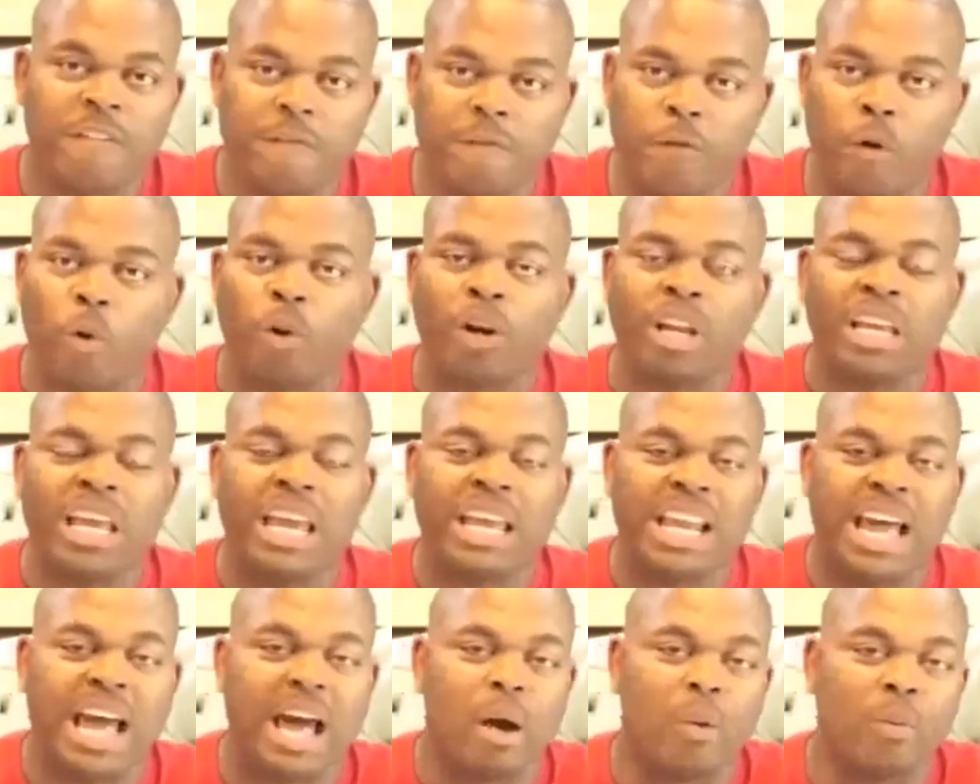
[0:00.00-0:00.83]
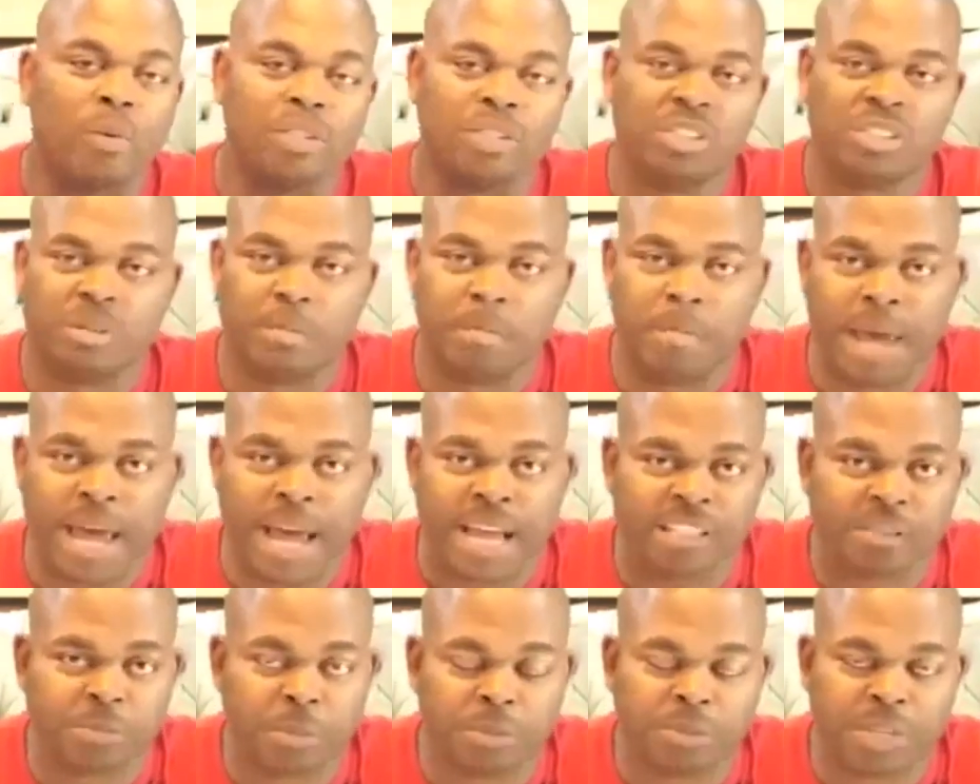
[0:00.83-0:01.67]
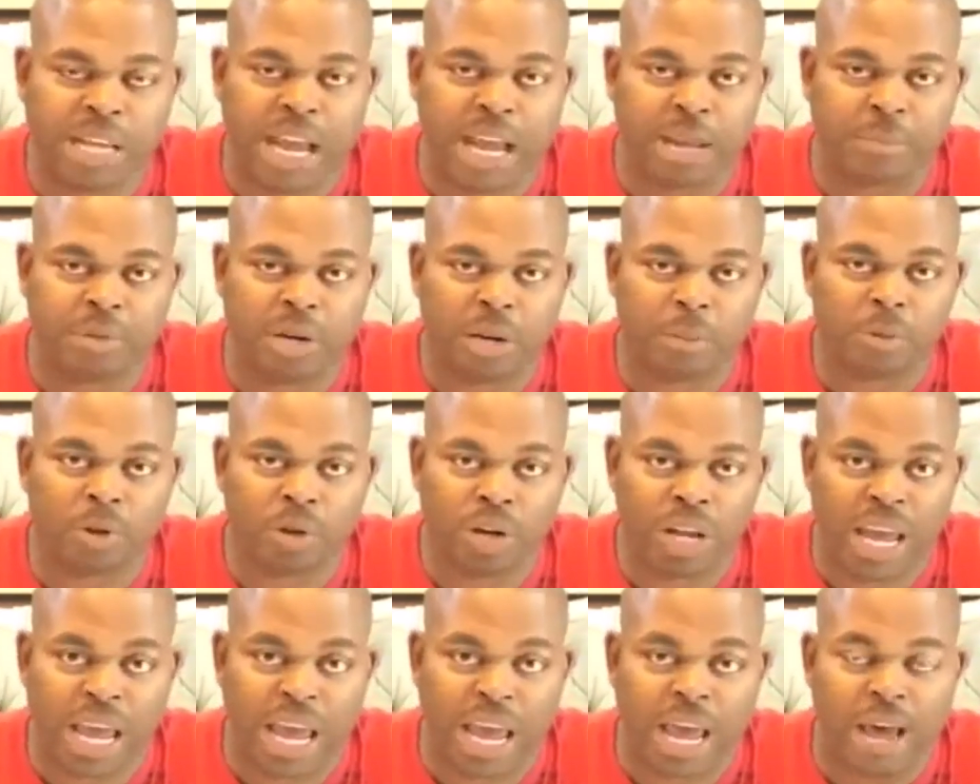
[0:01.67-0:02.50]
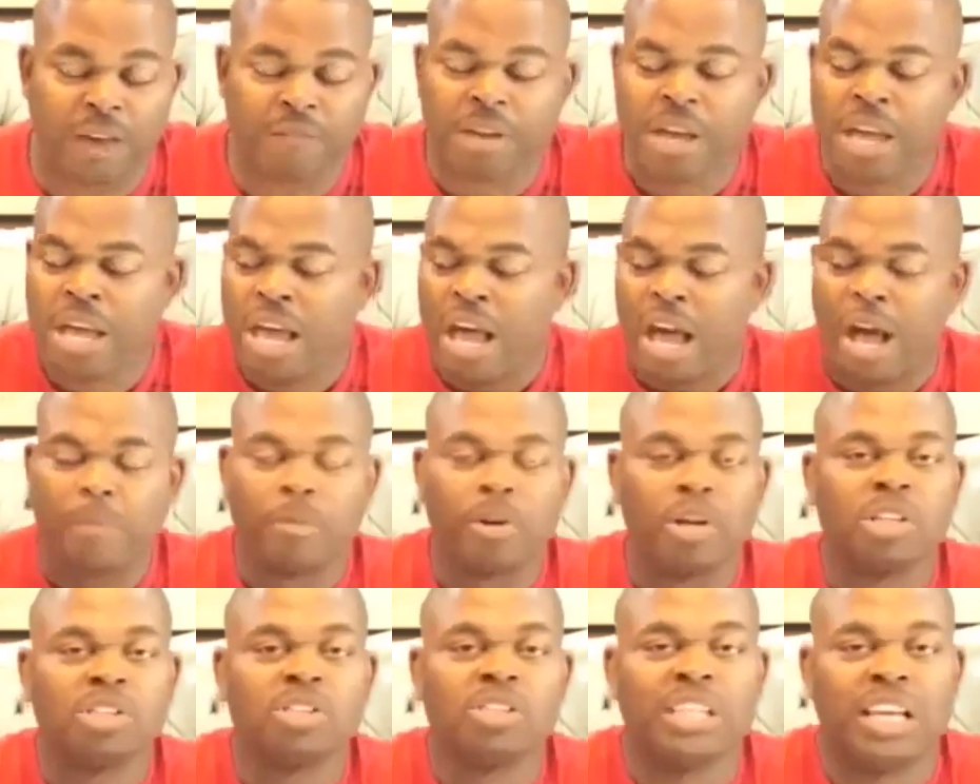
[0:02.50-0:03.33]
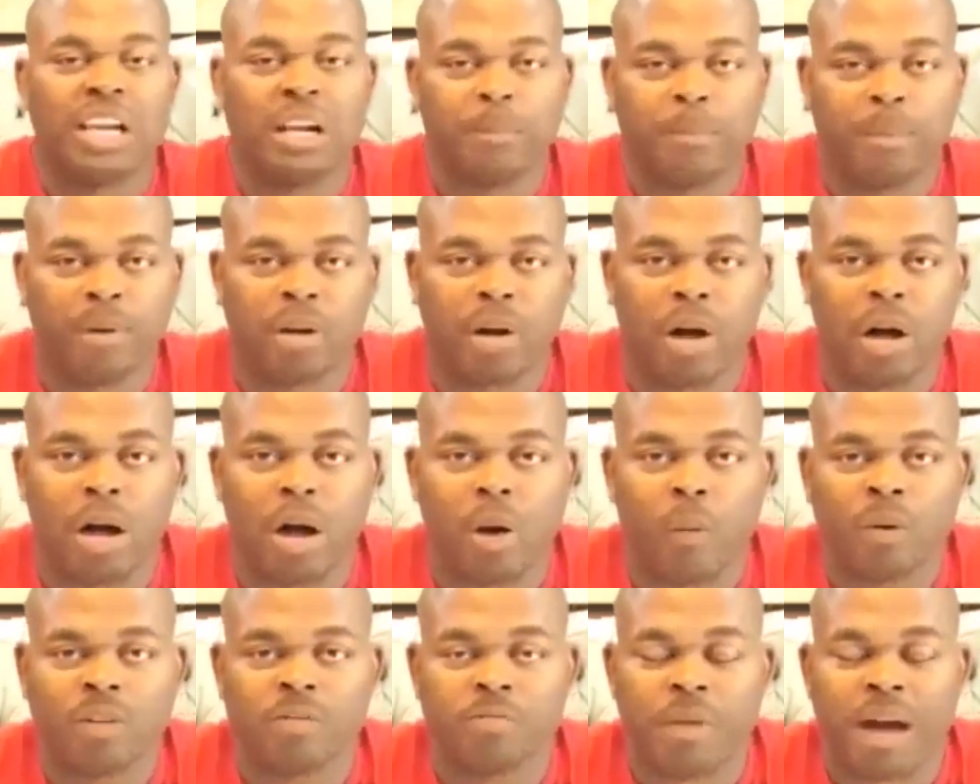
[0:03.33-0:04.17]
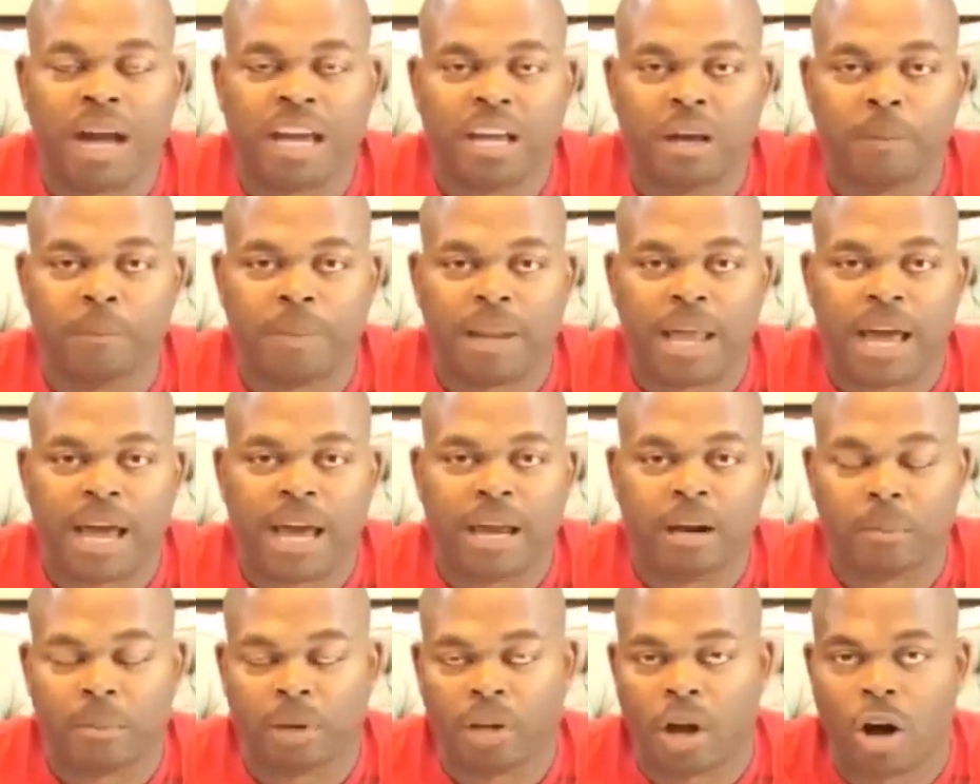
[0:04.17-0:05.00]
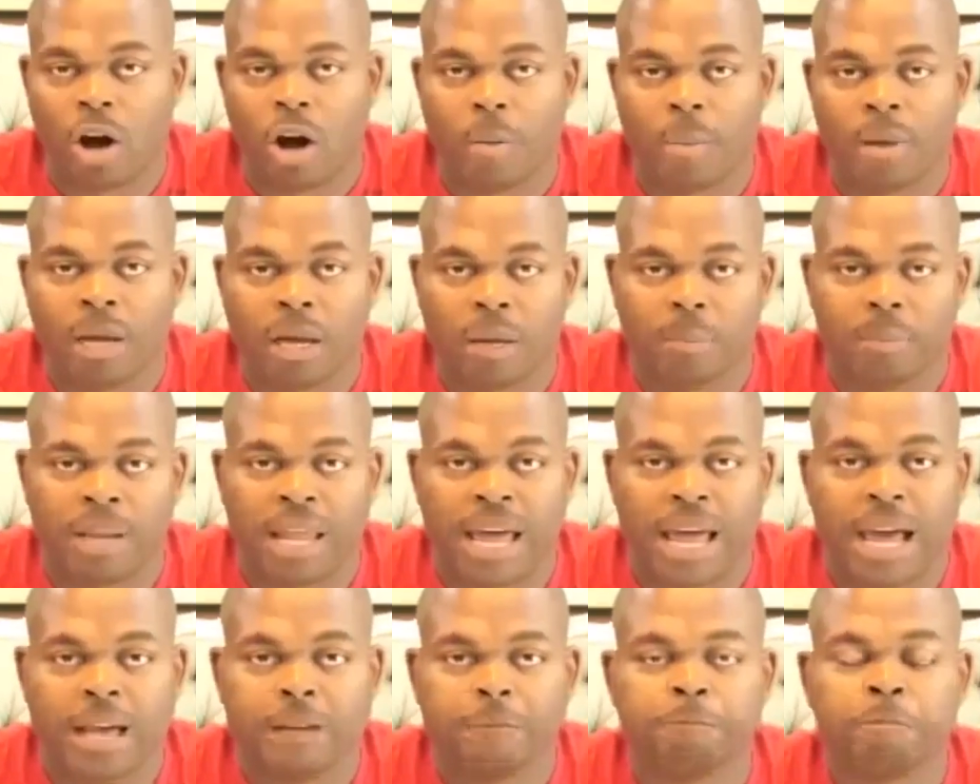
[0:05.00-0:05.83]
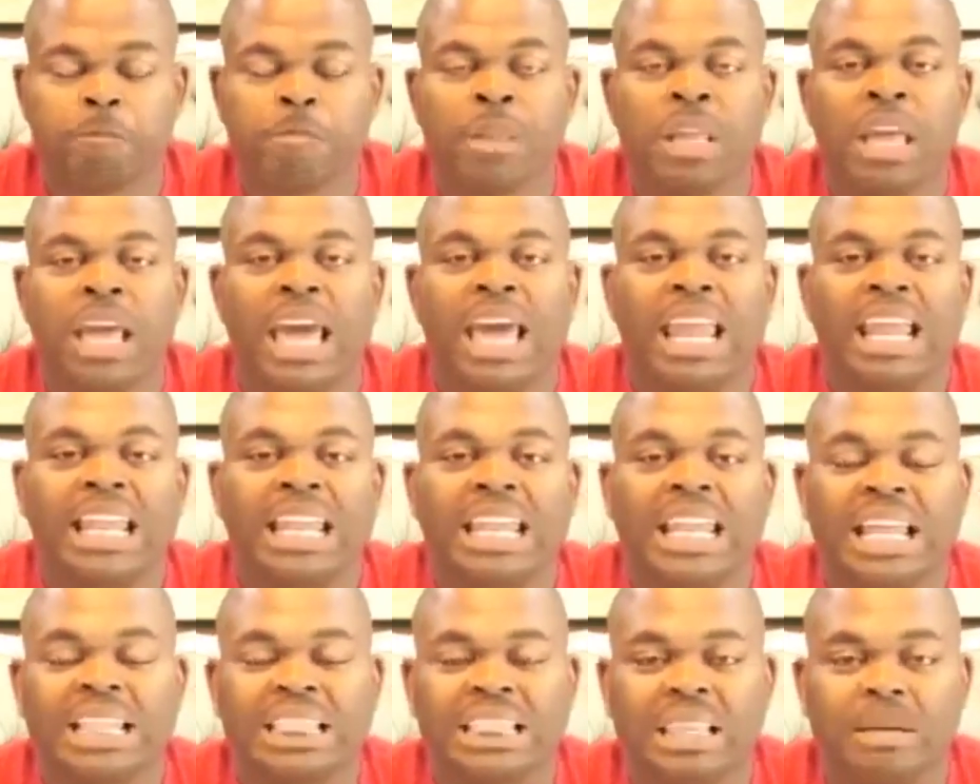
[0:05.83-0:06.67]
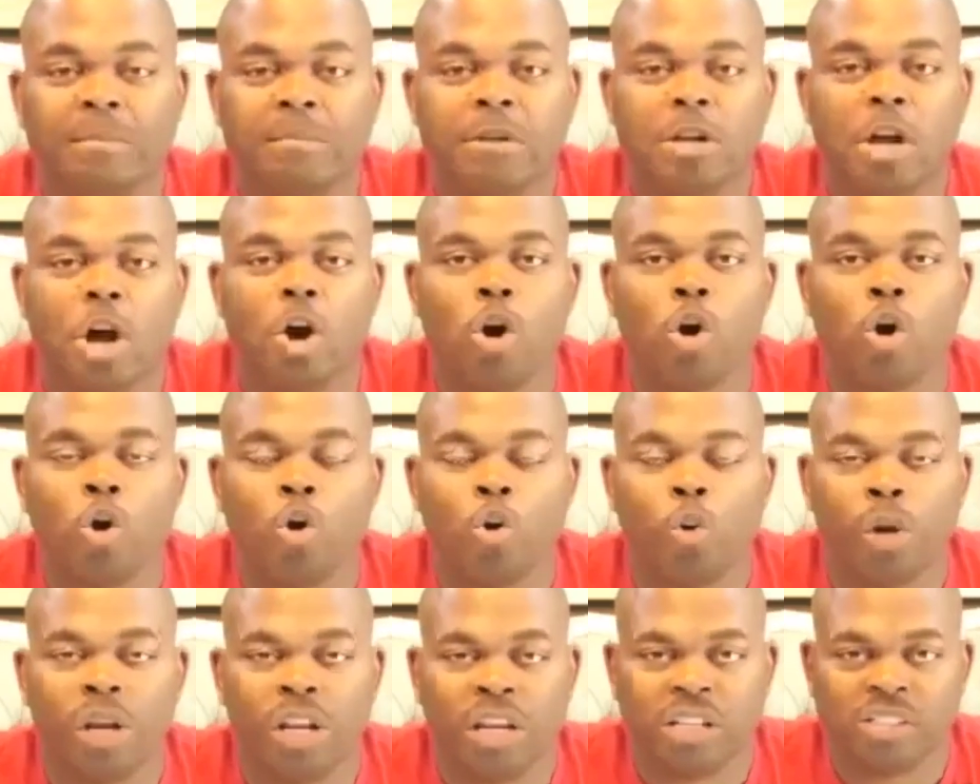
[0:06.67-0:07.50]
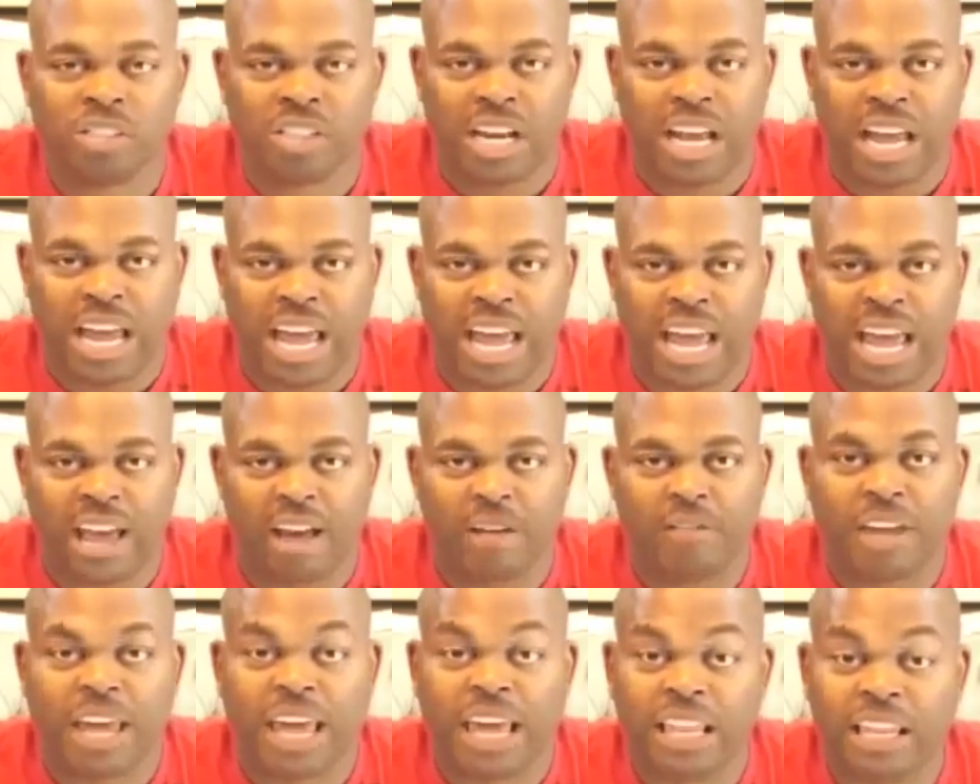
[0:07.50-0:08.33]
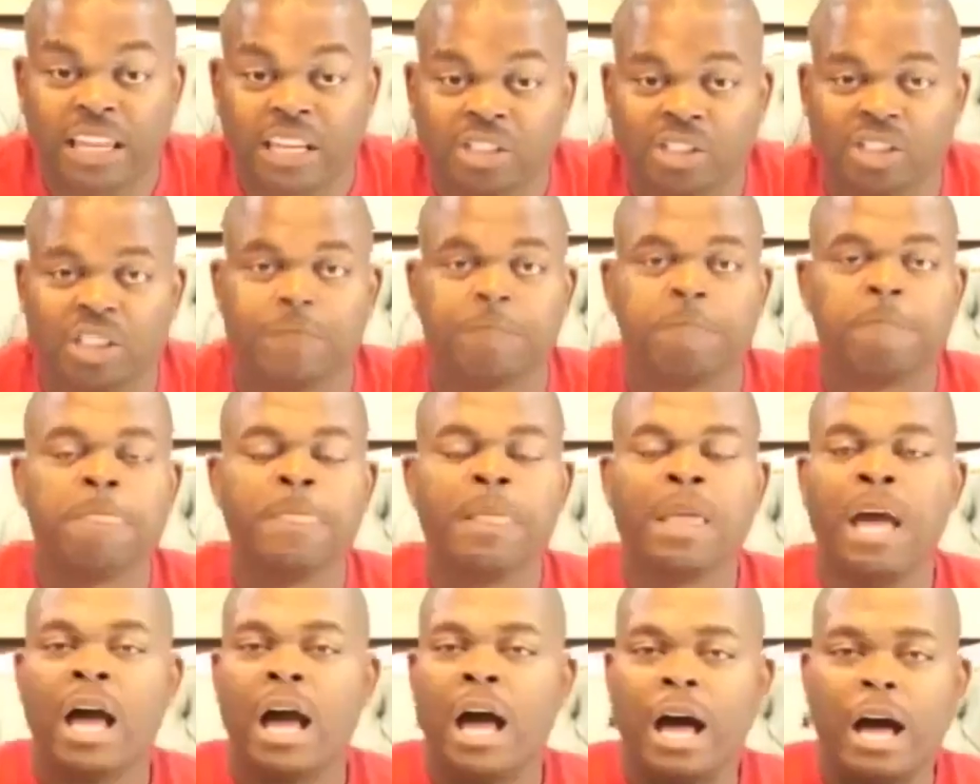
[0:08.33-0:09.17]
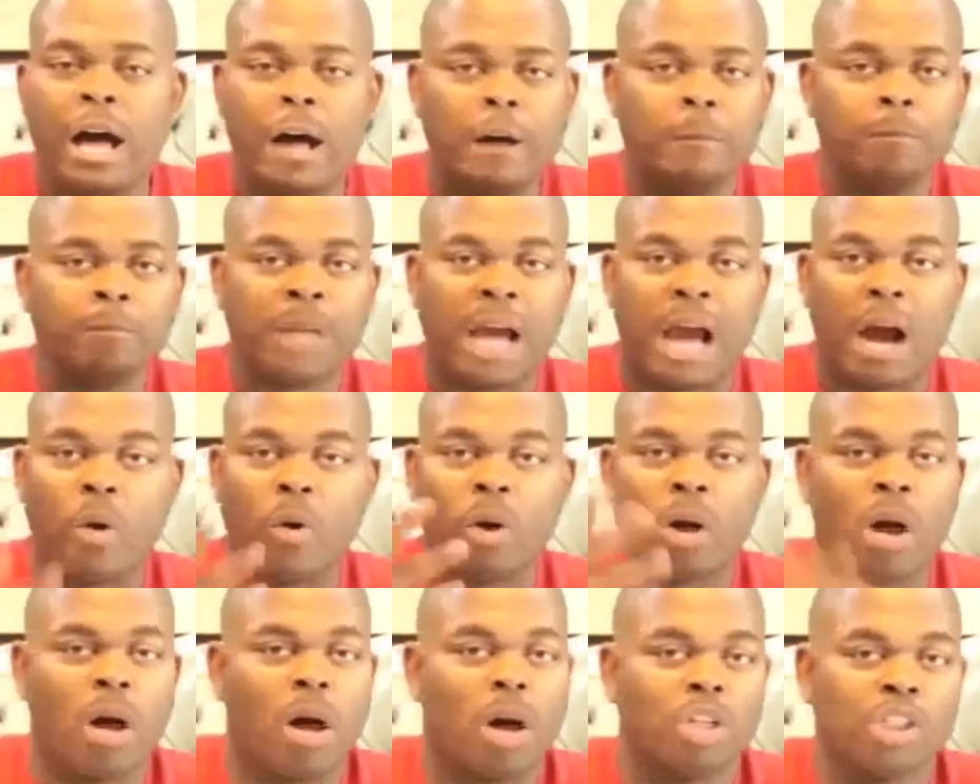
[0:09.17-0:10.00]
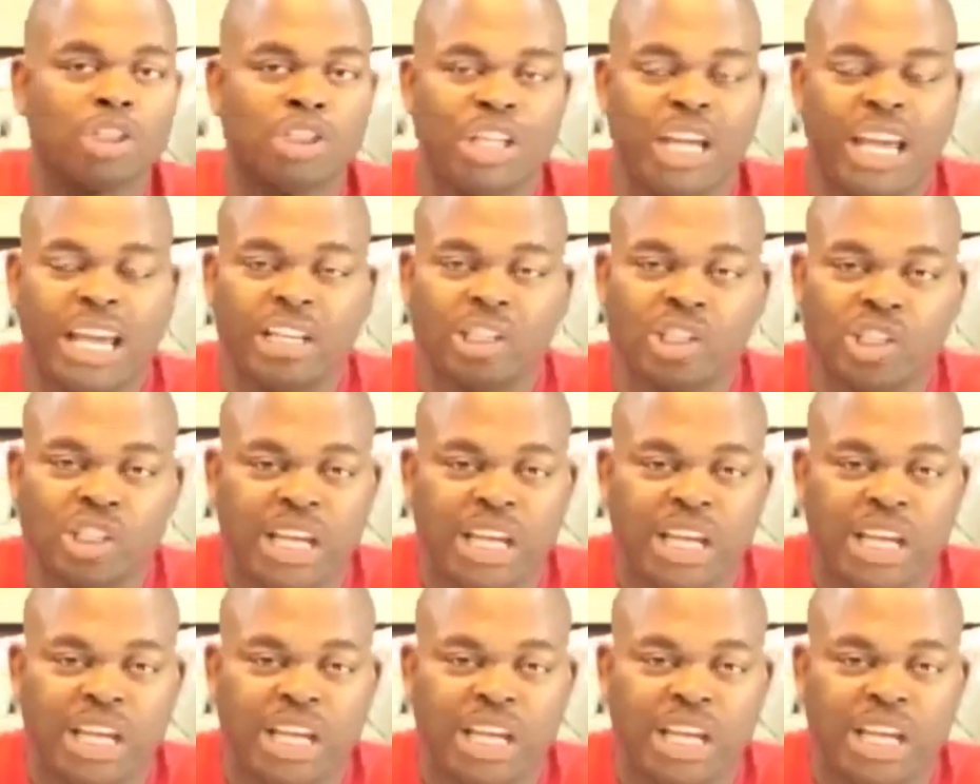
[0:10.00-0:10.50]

48 hours is the maximum time that I'm going to have. I'm going to set up a call with my upline. I'm going to call my upline and let them know who it is that I have. Hey, listen, I'll call Shane.